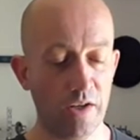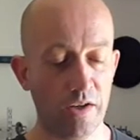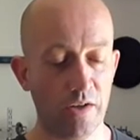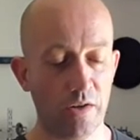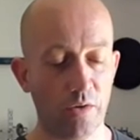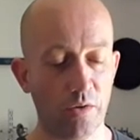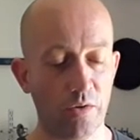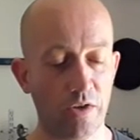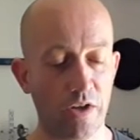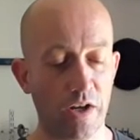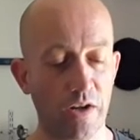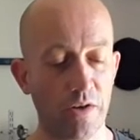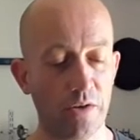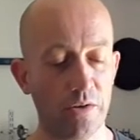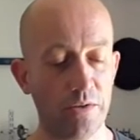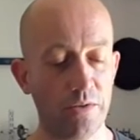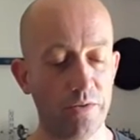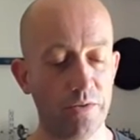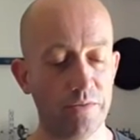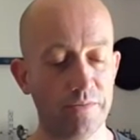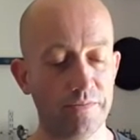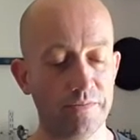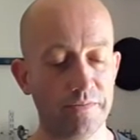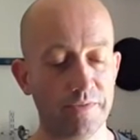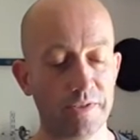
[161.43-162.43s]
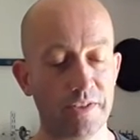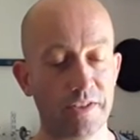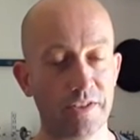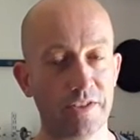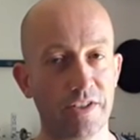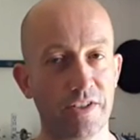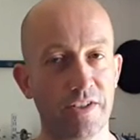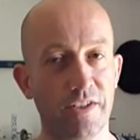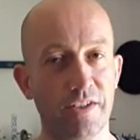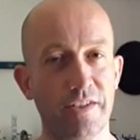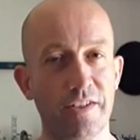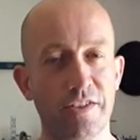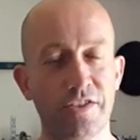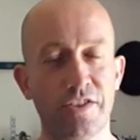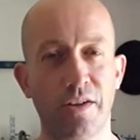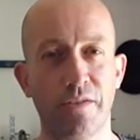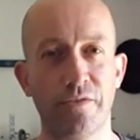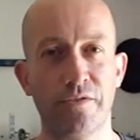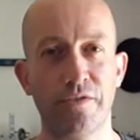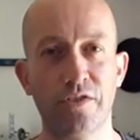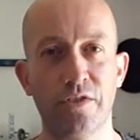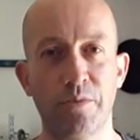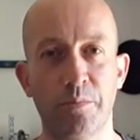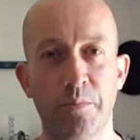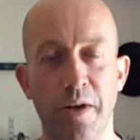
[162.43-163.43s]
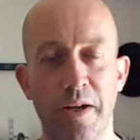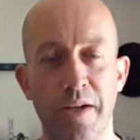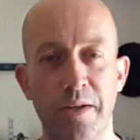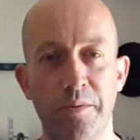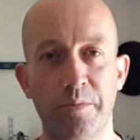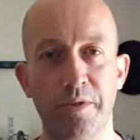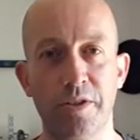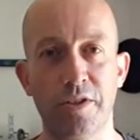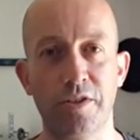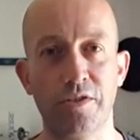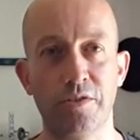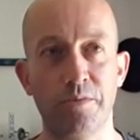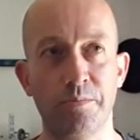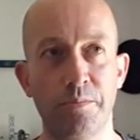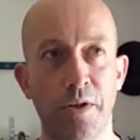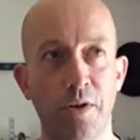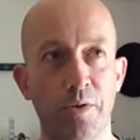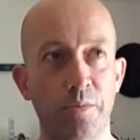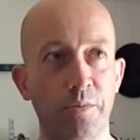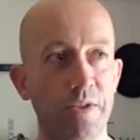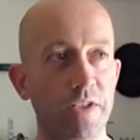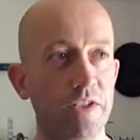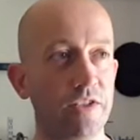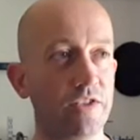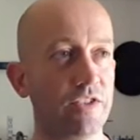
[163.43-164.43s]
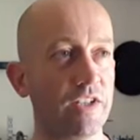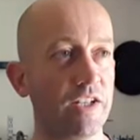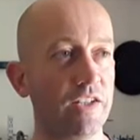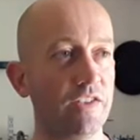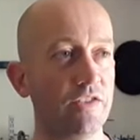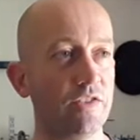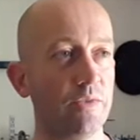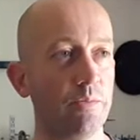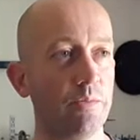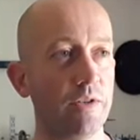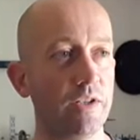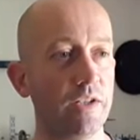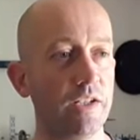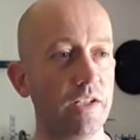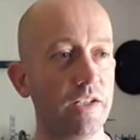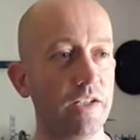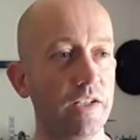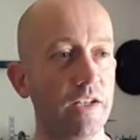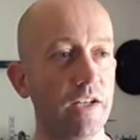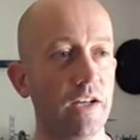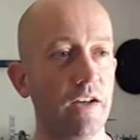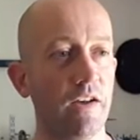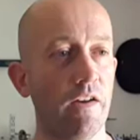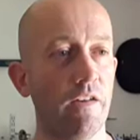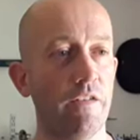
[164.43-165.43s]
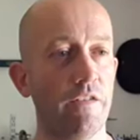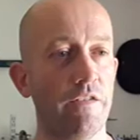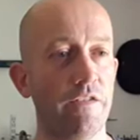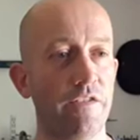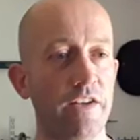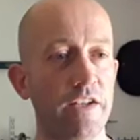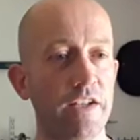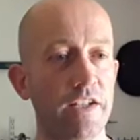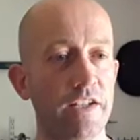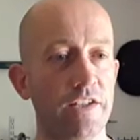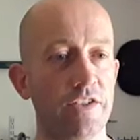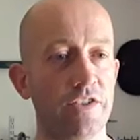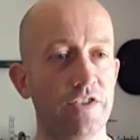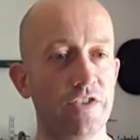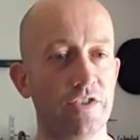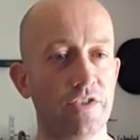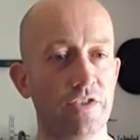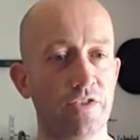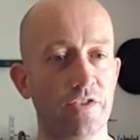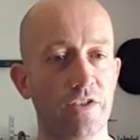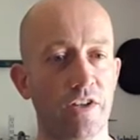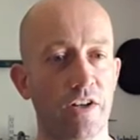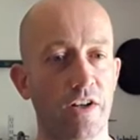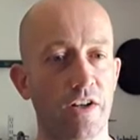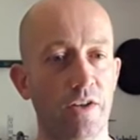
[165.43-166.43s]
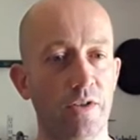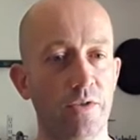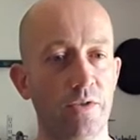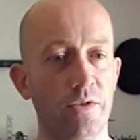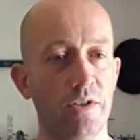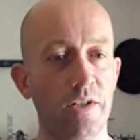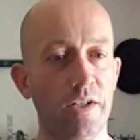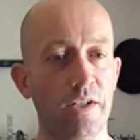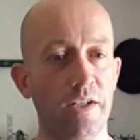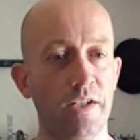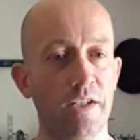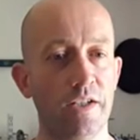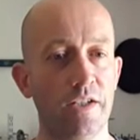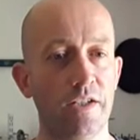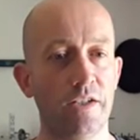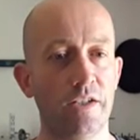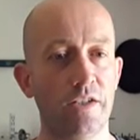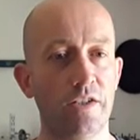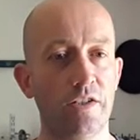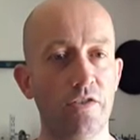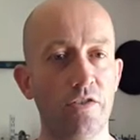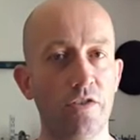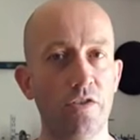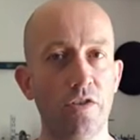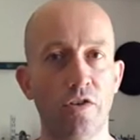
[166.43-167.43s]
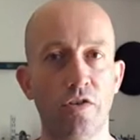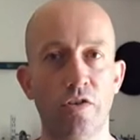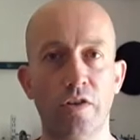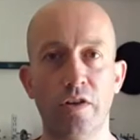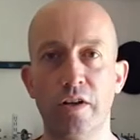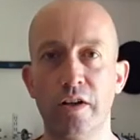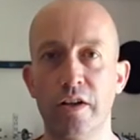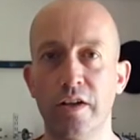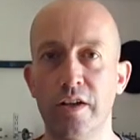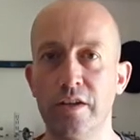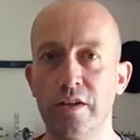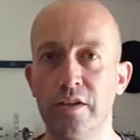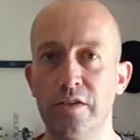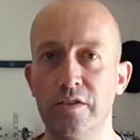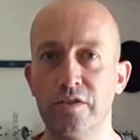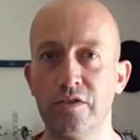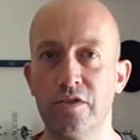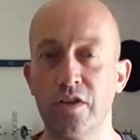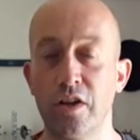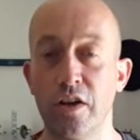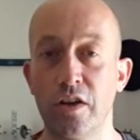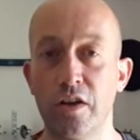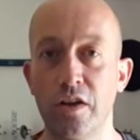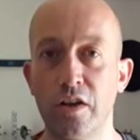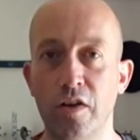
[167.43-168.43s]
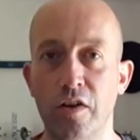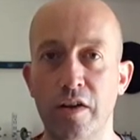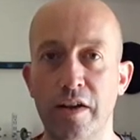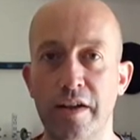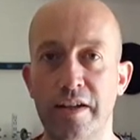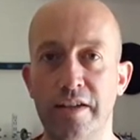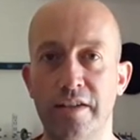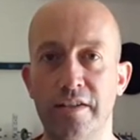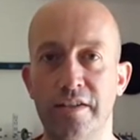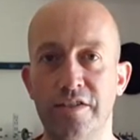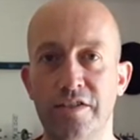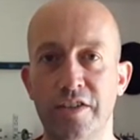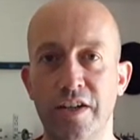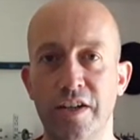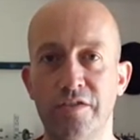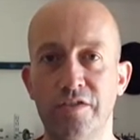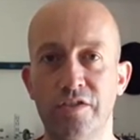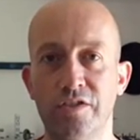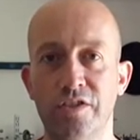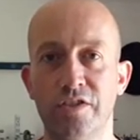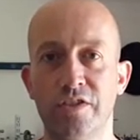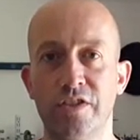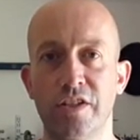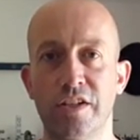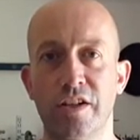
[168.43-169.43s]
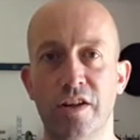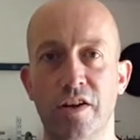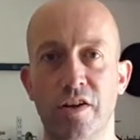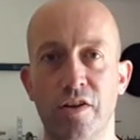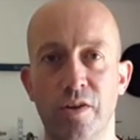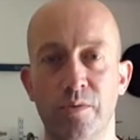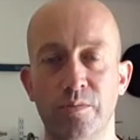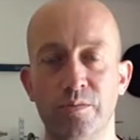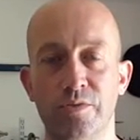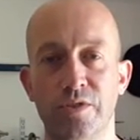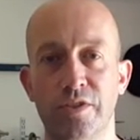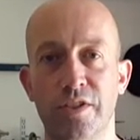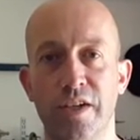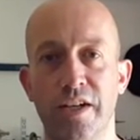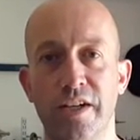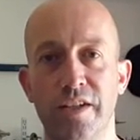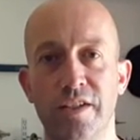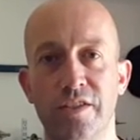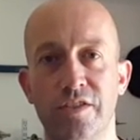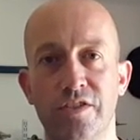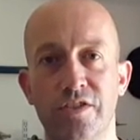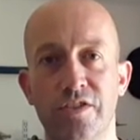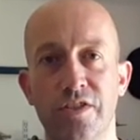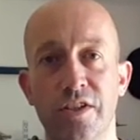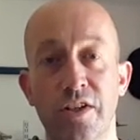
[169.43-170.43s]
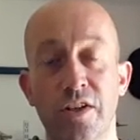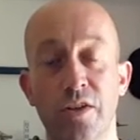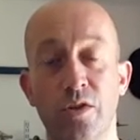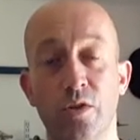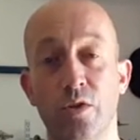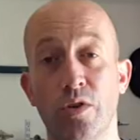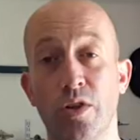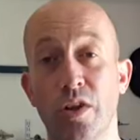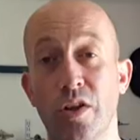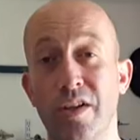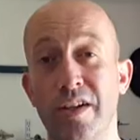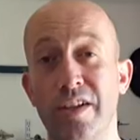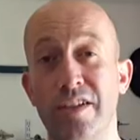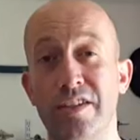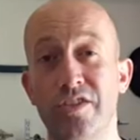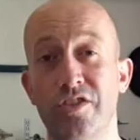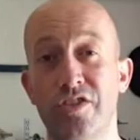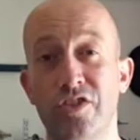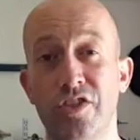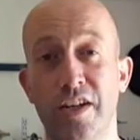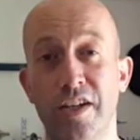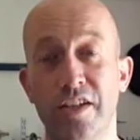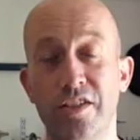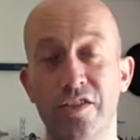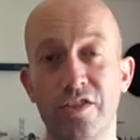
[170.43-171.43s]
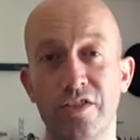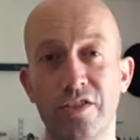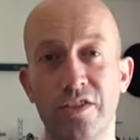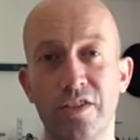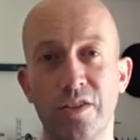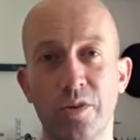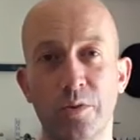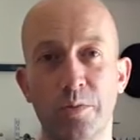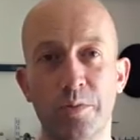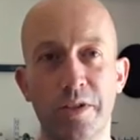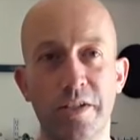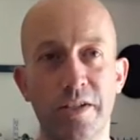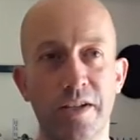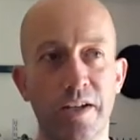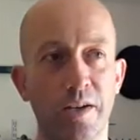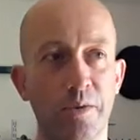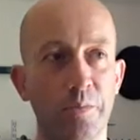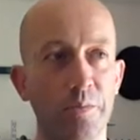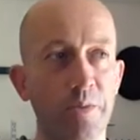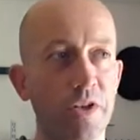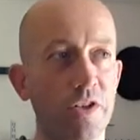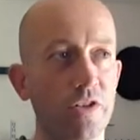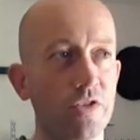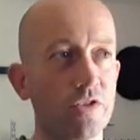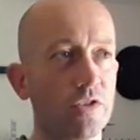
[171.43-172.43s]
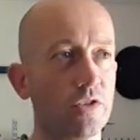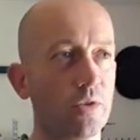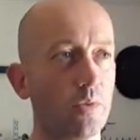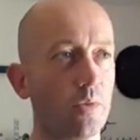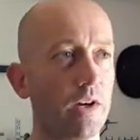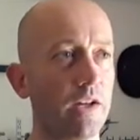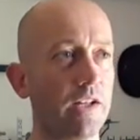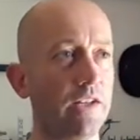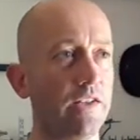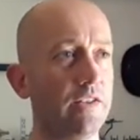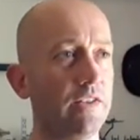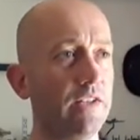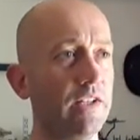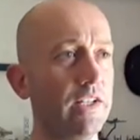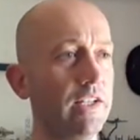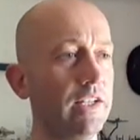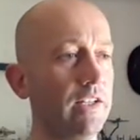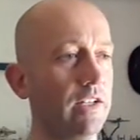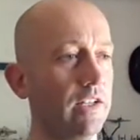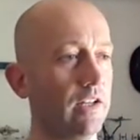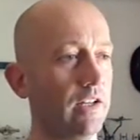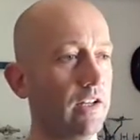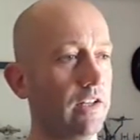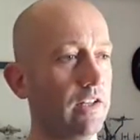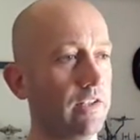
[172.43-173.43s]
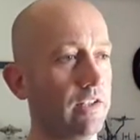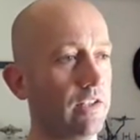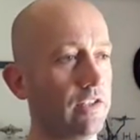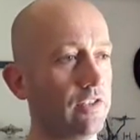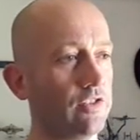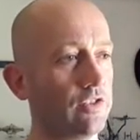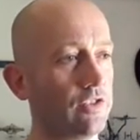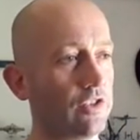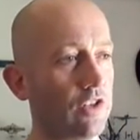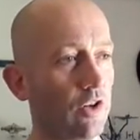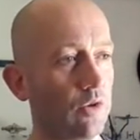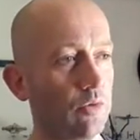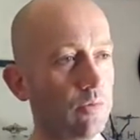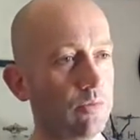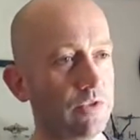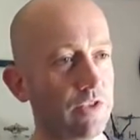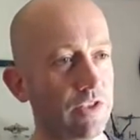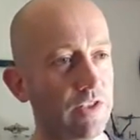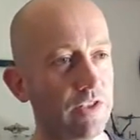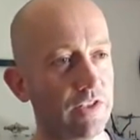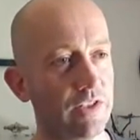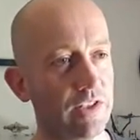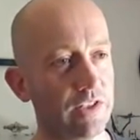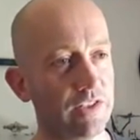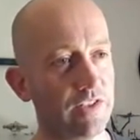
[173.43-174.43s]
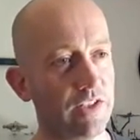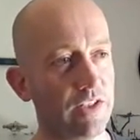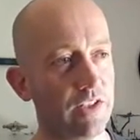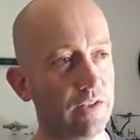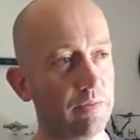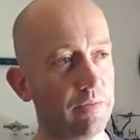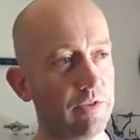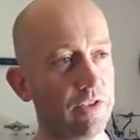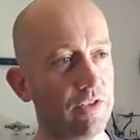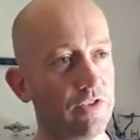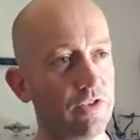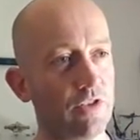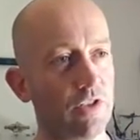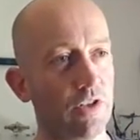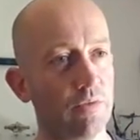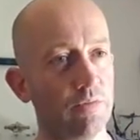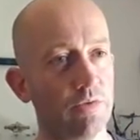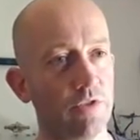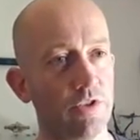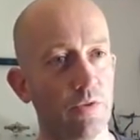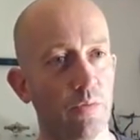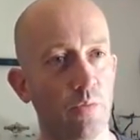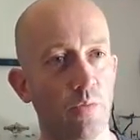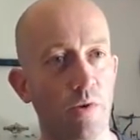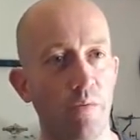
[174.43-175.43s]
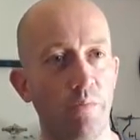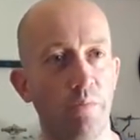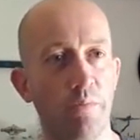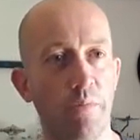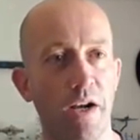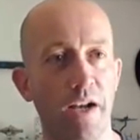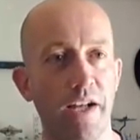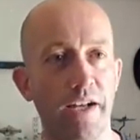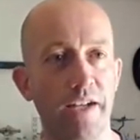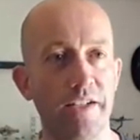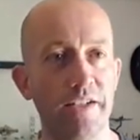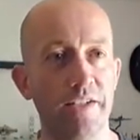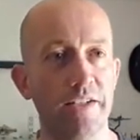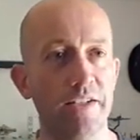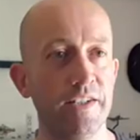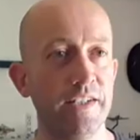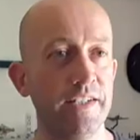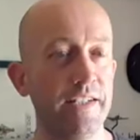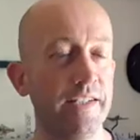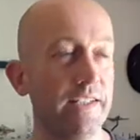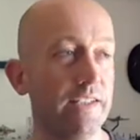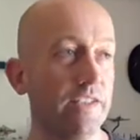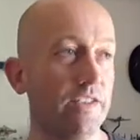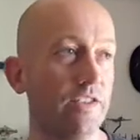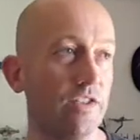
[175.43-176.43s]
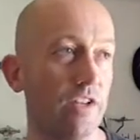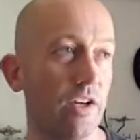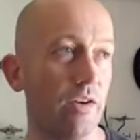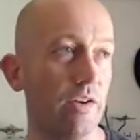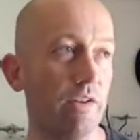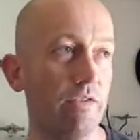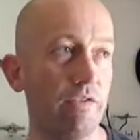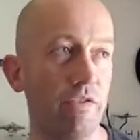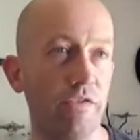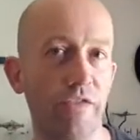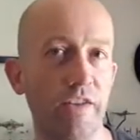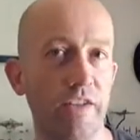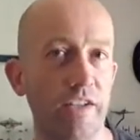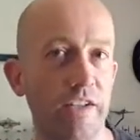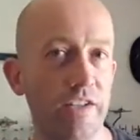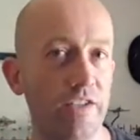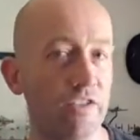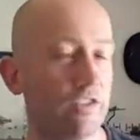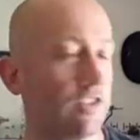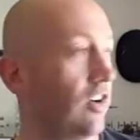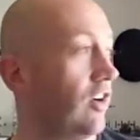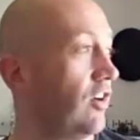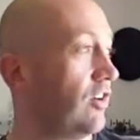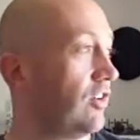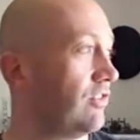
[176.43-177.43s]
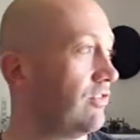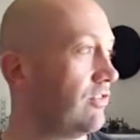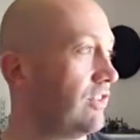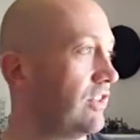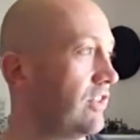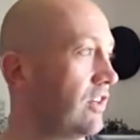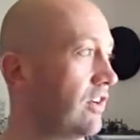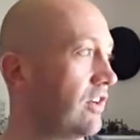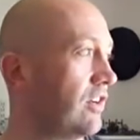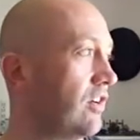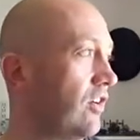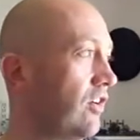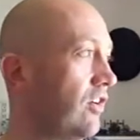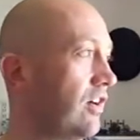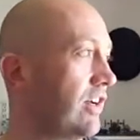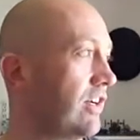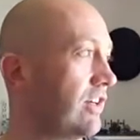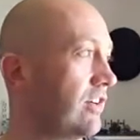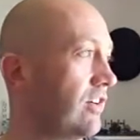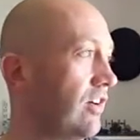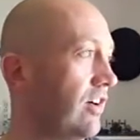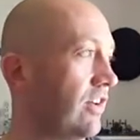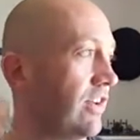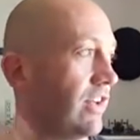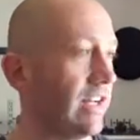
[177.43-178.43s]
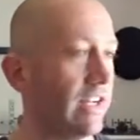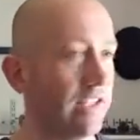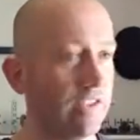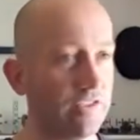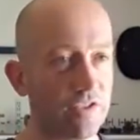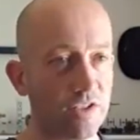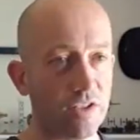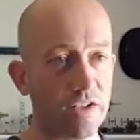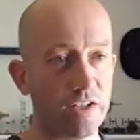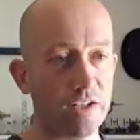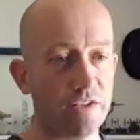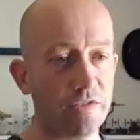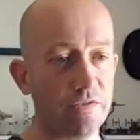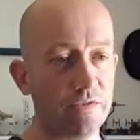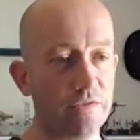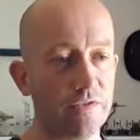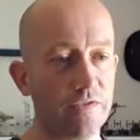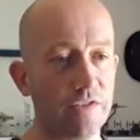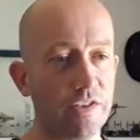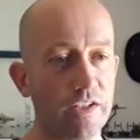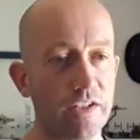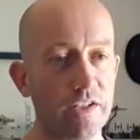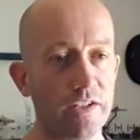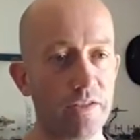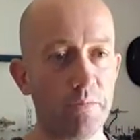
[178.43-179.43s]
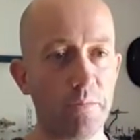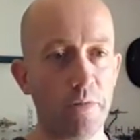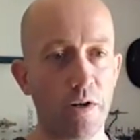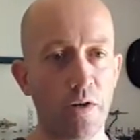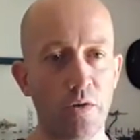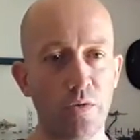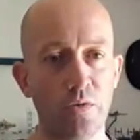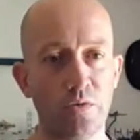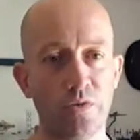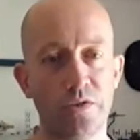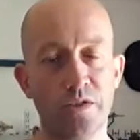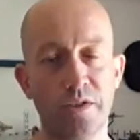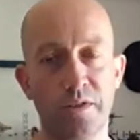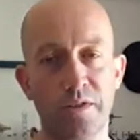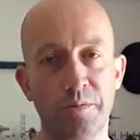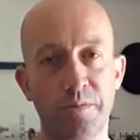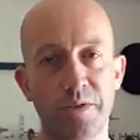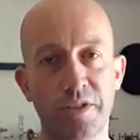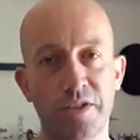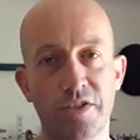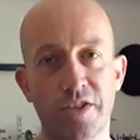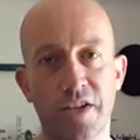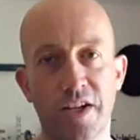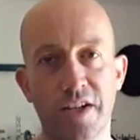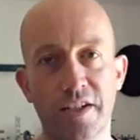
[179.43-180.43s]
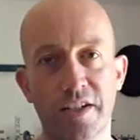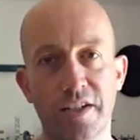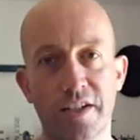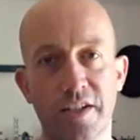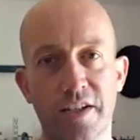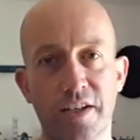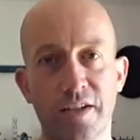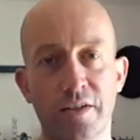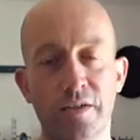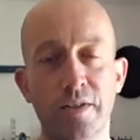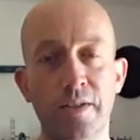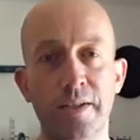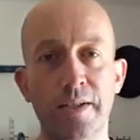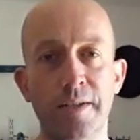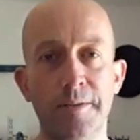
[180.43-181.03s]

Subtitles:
Although I don't know, it's up for debate because metal minis tend to be fixed, so you're not as likely to have to stick arms and heads, although that is changing a little bit now because of the way they're sculpted. They tend to be sculpted on one plane, so everything is kind of in a line like that, so they can fit in the mould and be taken out,